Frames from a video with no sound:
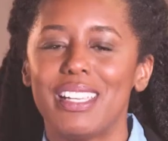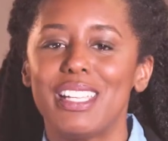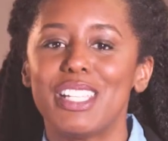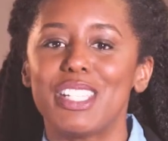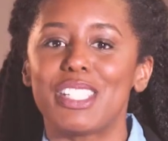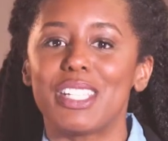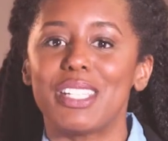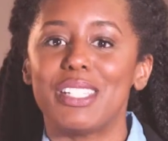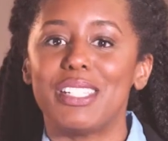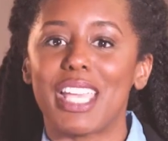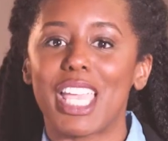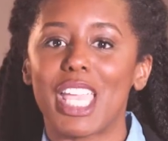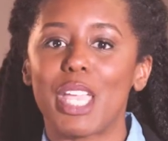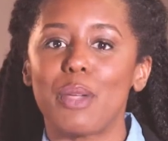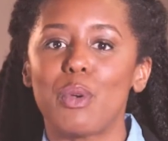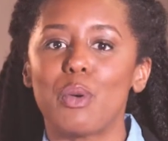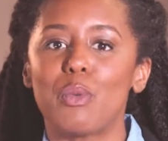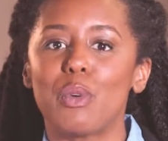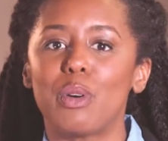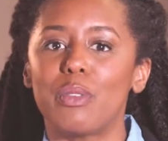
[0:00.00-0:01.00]
Today, we
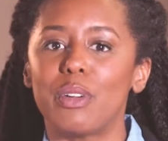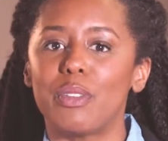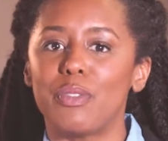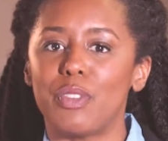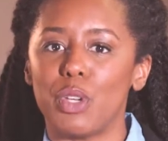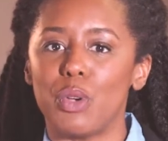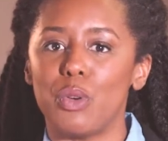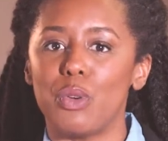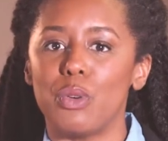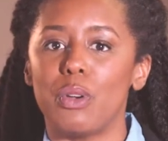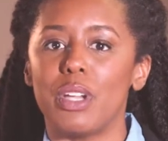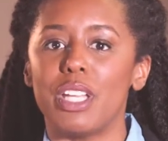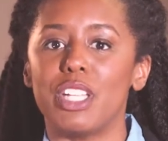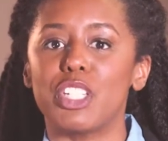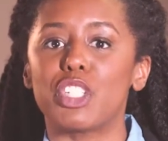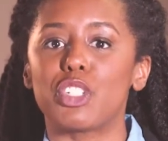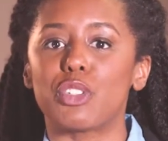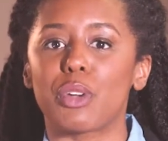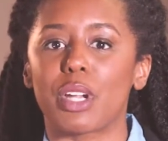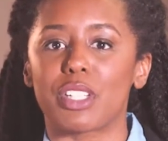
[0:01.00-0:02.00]
will review
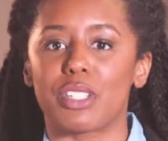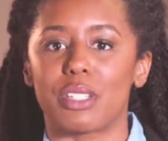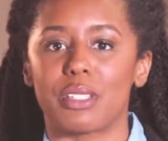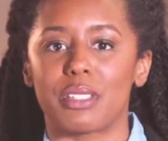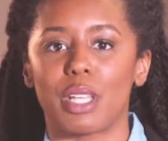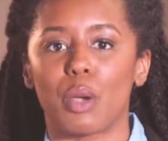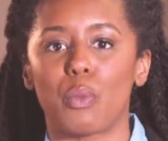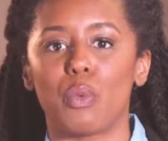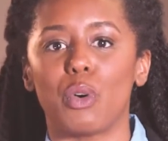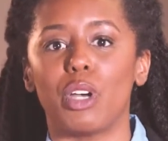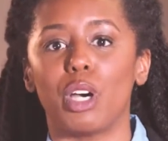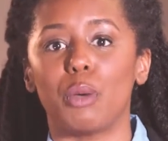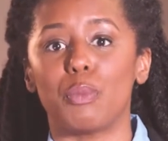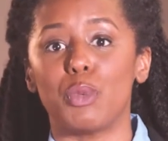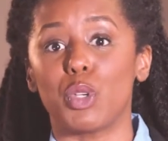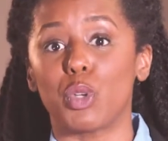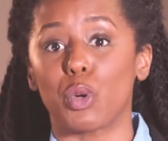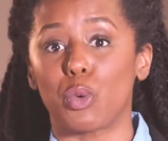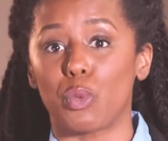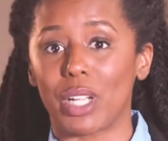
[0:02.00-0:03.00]
instructions that will help you
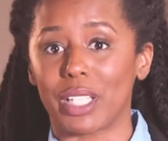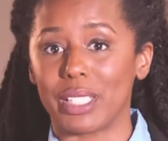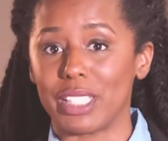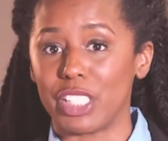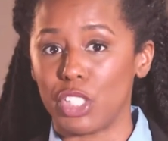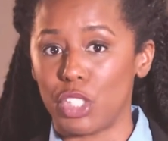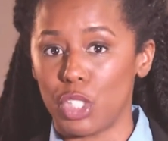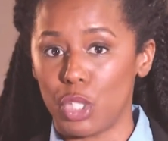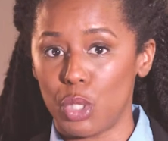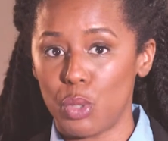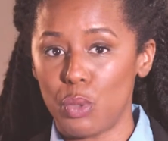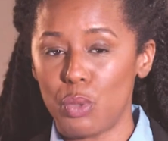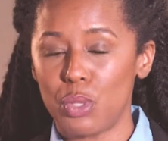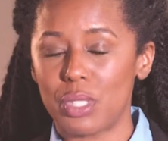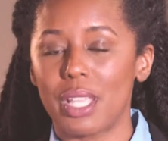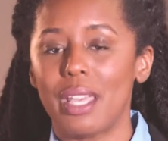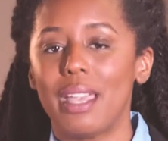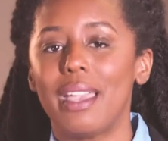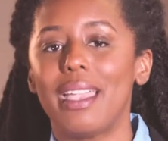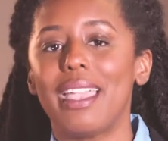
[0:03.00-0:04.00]
correctly use
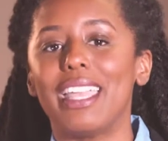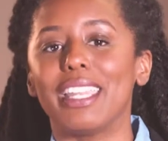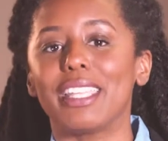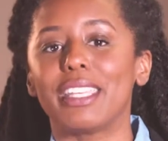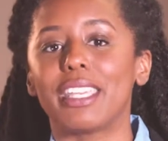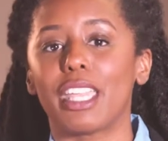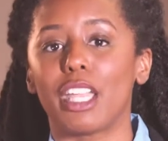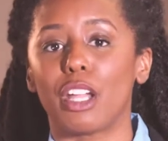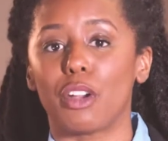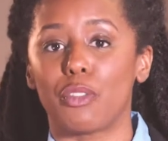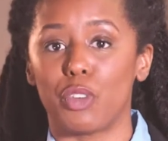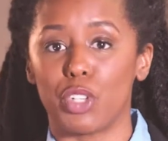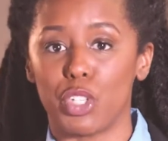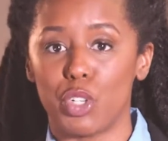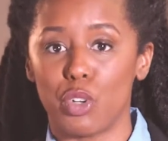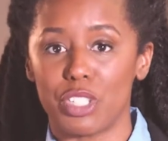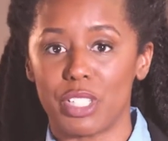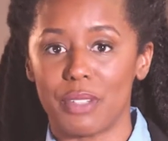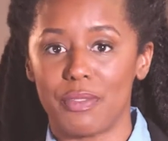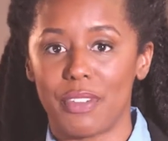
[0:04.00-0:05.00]
and care for your
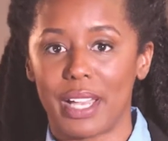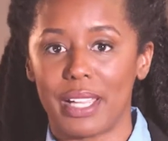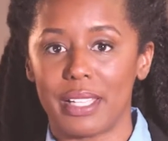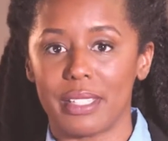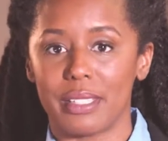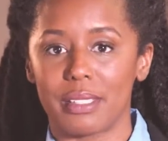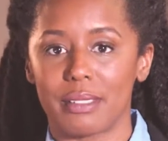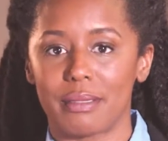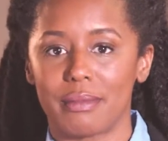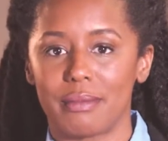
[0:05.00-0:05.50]
device.